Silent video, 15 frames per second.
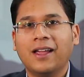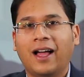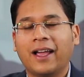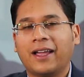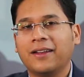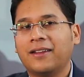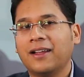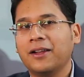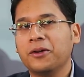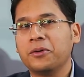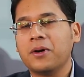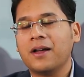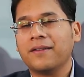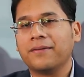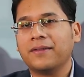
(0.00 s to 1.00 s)
I can tell
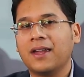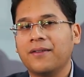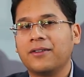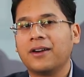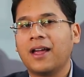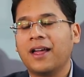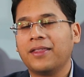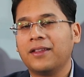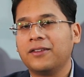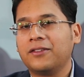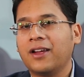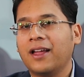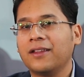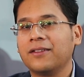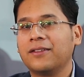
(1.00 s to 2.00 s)
you I've never had the
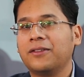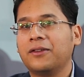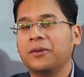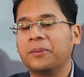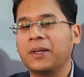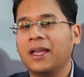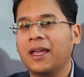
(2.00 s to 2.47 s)
chance to be